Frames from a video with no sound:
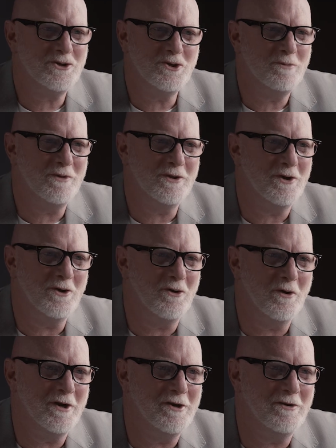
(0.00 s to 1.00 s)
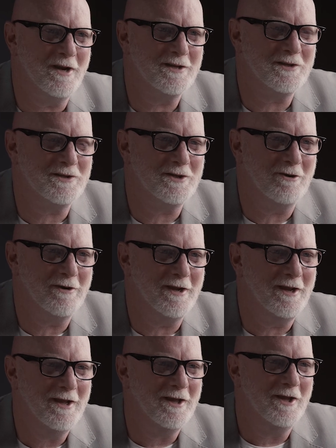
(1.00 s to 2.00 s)
assume that they're going to
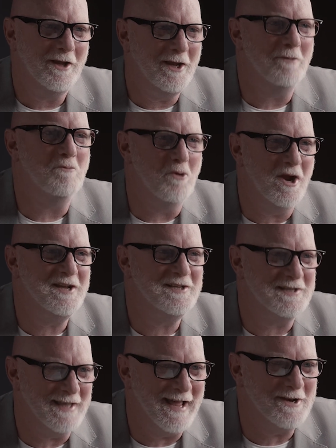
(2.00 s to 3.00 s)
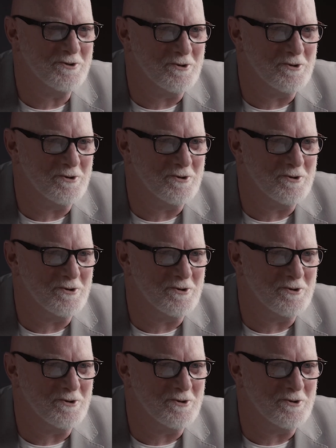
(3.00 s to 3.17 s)
necessarily embrace that